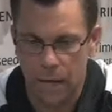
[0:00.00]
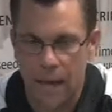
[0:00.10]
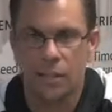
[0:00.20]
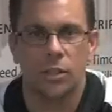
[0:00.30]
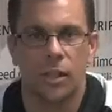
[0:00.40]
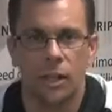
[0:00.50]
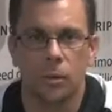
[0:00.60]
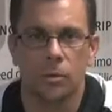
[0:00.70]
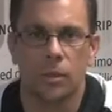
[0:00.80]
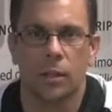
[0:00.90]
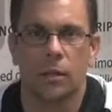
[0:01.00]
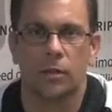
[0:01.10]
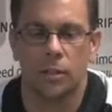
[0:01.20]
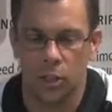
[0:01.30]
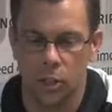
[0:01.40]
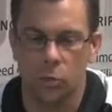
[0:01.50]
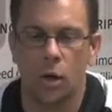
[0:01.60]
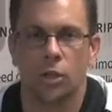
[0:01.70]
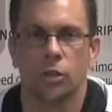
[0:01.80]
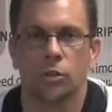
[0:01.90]
agitating almost like a
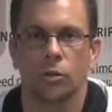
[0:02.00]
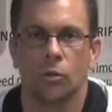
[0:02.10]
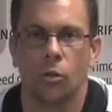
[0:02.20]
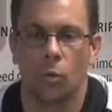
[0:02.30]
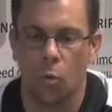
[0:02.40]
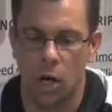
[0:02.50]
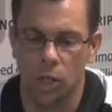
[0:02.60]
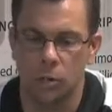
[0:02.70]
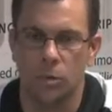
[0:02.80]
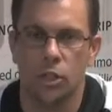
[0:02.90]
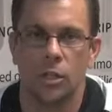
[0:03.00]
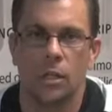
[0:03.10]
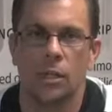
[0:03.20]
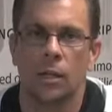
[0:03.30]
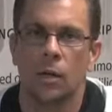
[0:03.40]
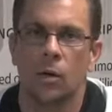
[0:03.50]
dishwasher or a washing machine